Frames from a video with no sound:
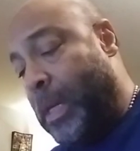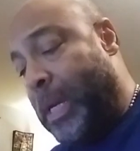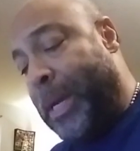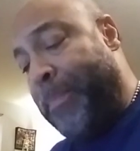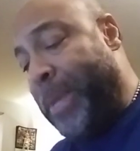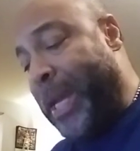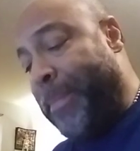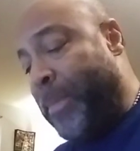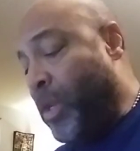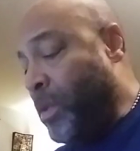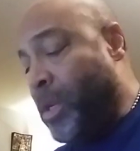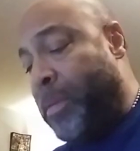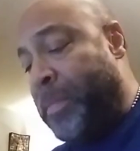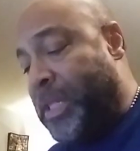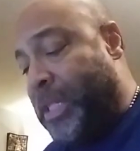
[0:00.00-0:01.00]
And make
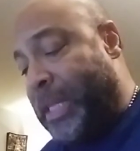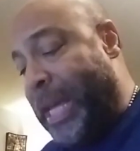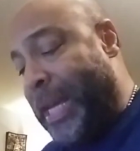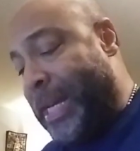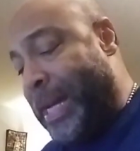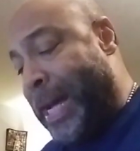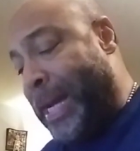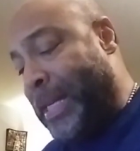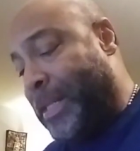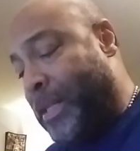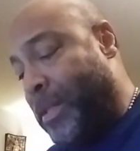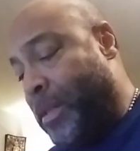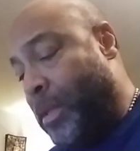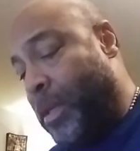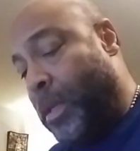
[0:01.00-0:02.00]
no mistake,
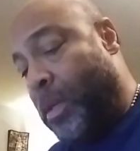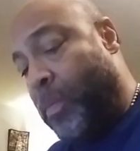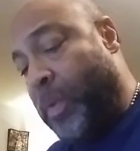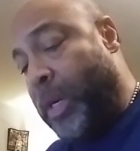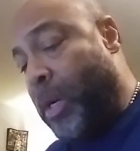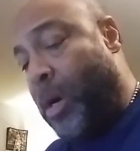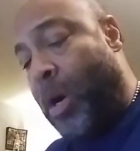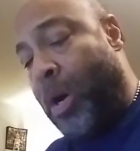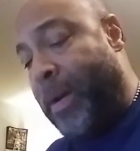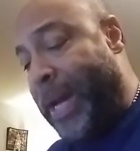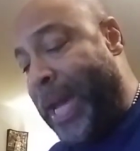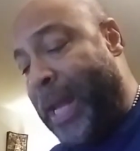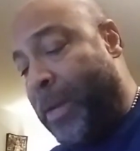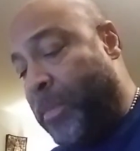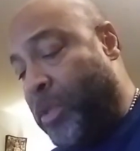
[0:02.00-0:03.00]
guys, we are all
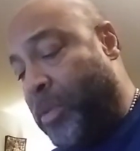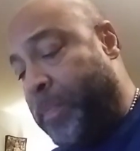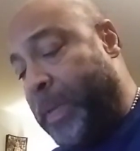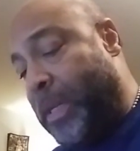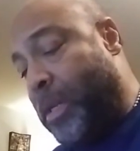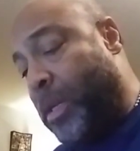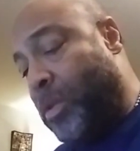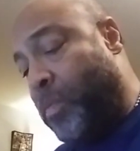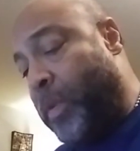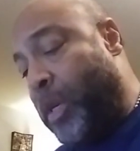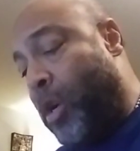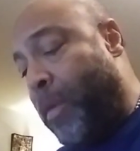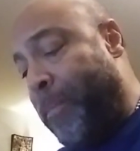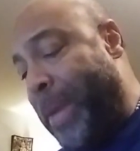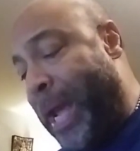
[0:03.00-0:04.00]
animals because we
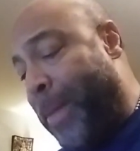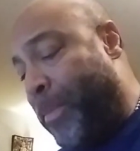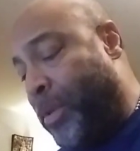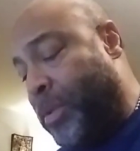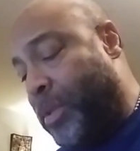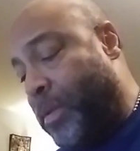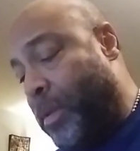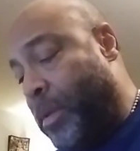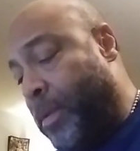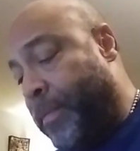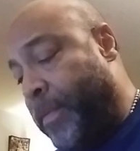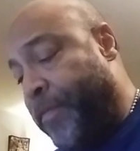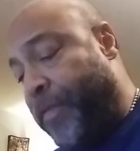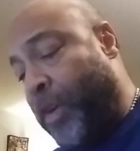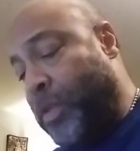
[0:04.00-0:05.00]
are mammals,
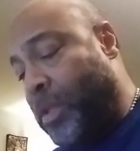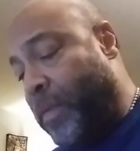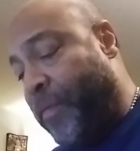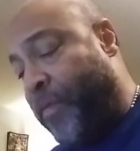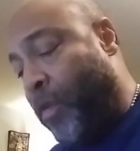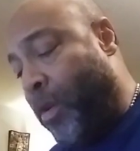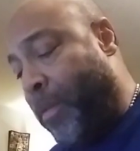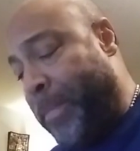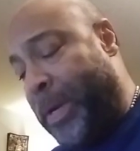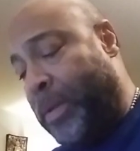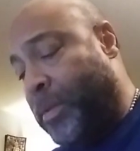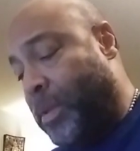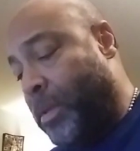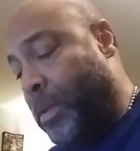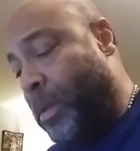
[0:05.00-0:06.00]
first and
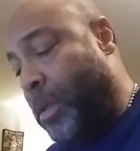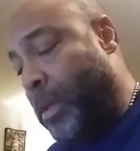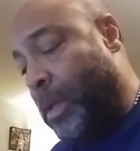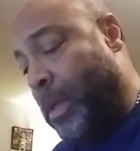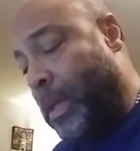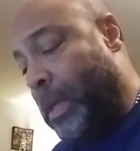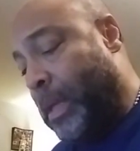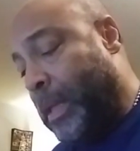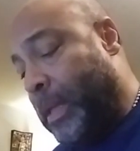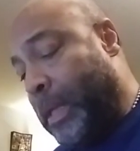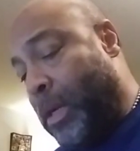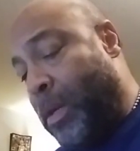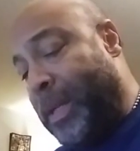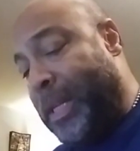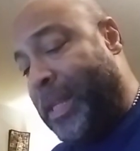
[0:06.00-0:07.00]
foremost. The
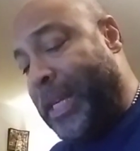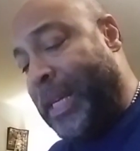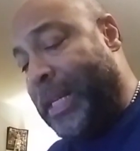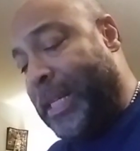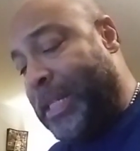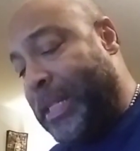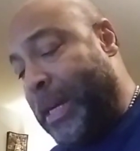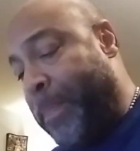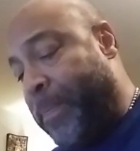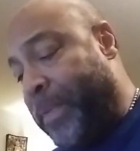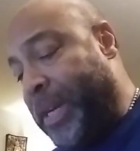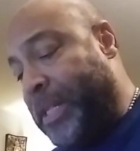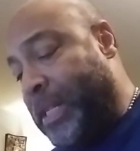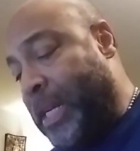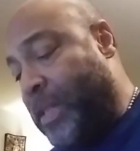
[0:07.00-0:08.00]
only thing that
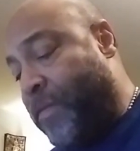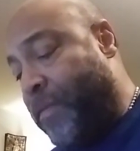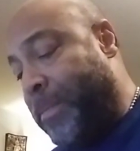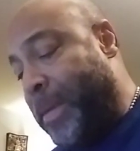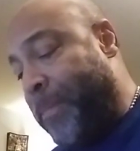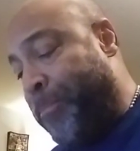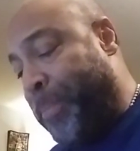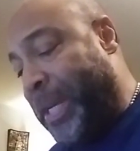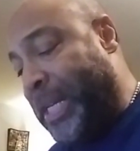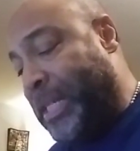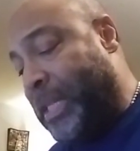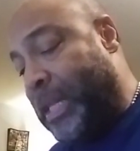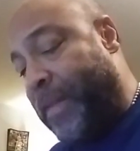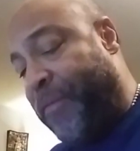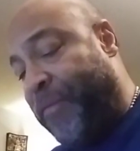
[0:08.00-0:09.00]
separates us from the
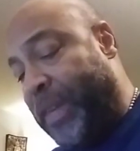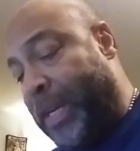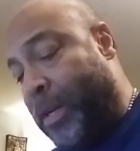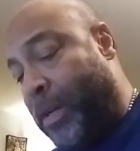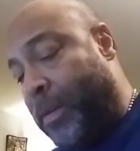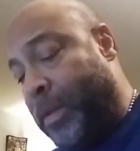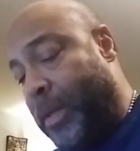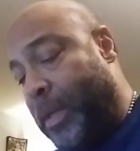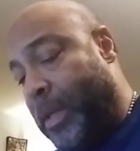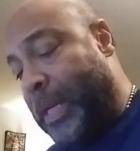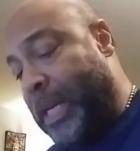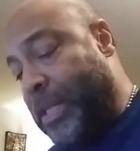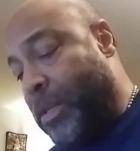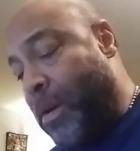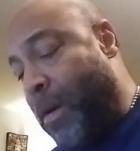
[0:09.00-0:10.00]
beasts in the field
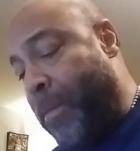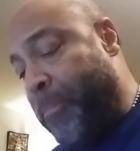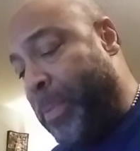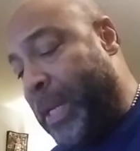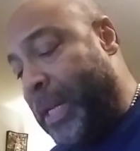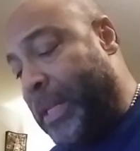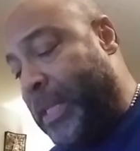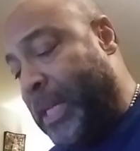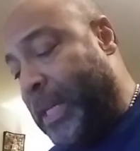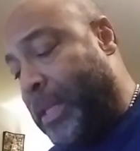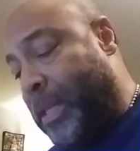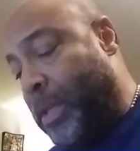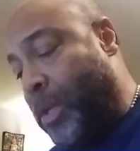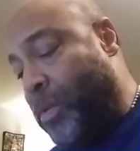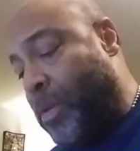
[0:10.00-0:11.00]
is our ability
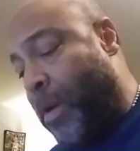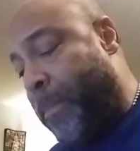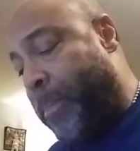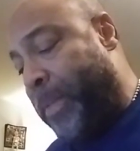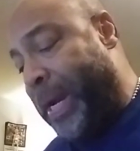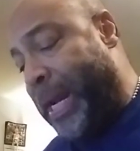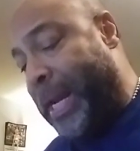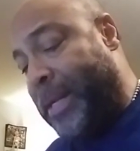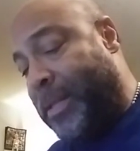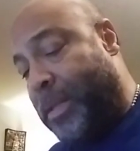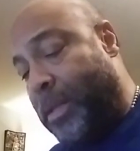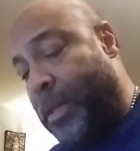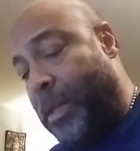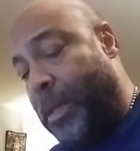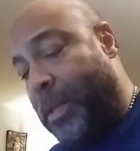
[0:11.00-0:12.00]
to use our
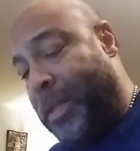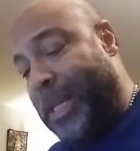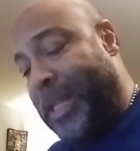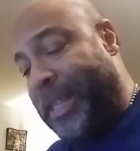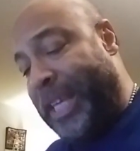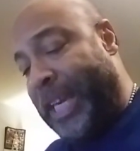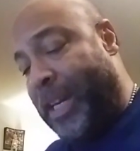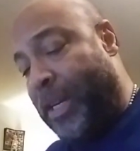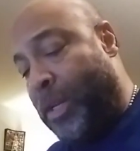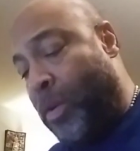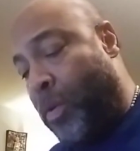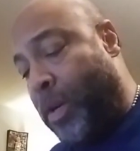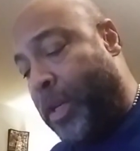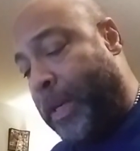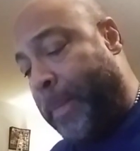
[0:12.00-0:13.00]
brains to think in
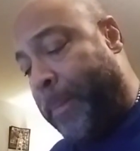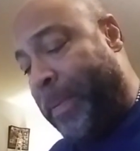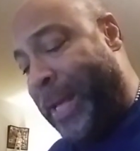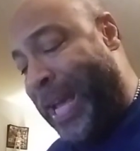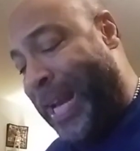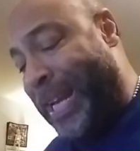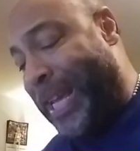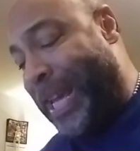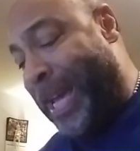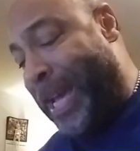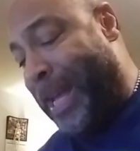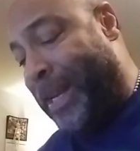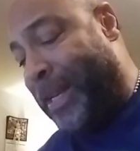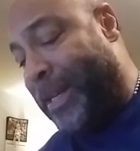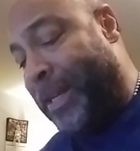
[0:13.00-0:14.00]
order to plan
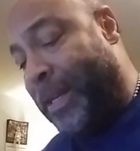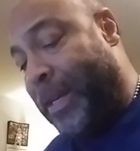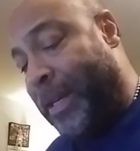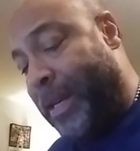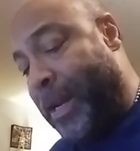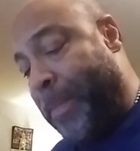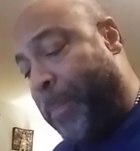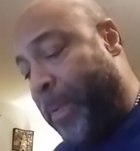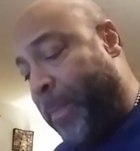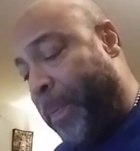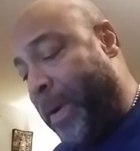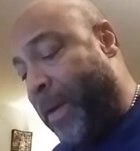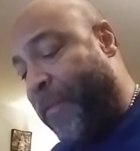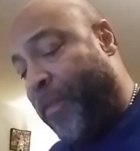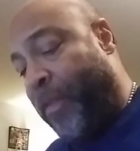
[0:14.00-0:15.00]
ahead and
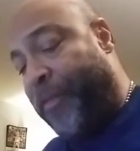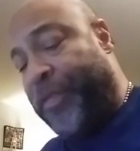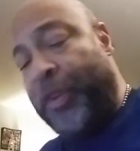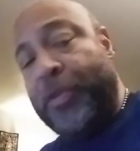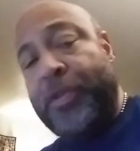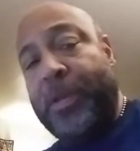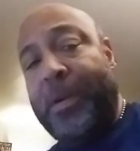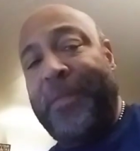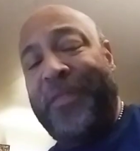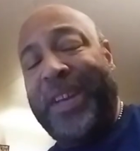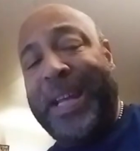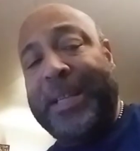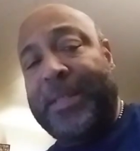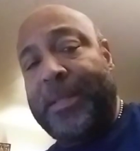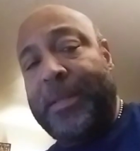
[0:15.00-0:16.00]
prepare for future
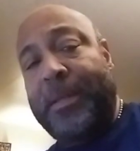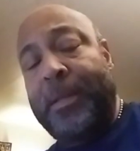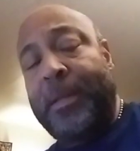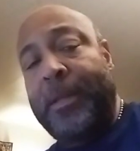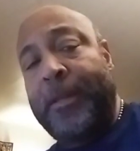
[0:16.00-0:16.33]
events.